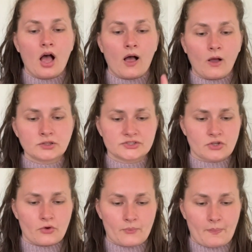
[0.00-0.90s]

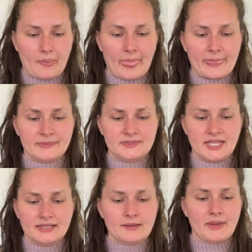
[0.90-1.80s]
Also,
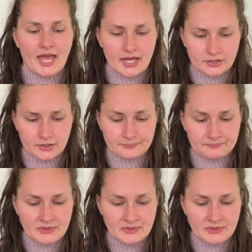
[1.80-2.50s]
in the pattern,